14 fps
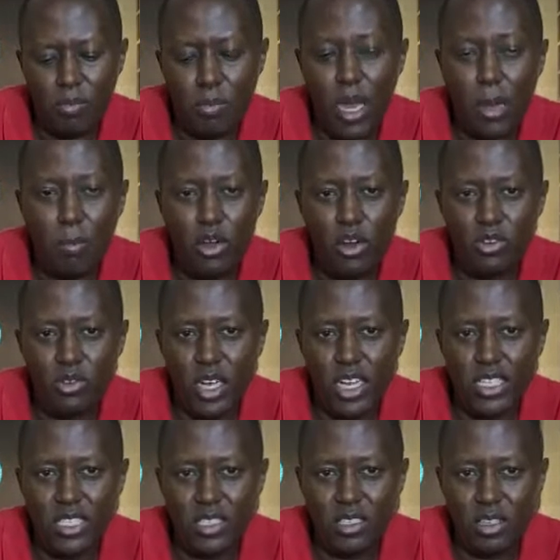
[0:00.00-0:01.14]
parboiled
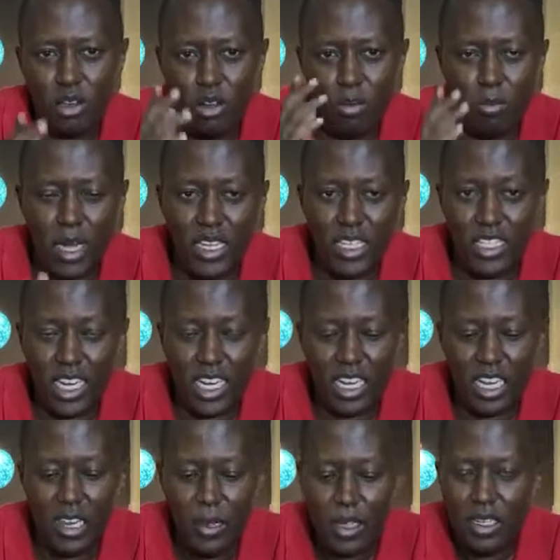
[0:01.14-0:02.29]
rice on my
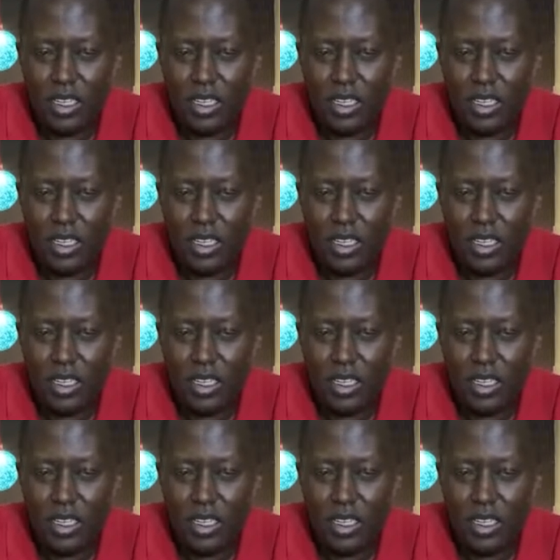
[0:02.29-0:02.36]
channel,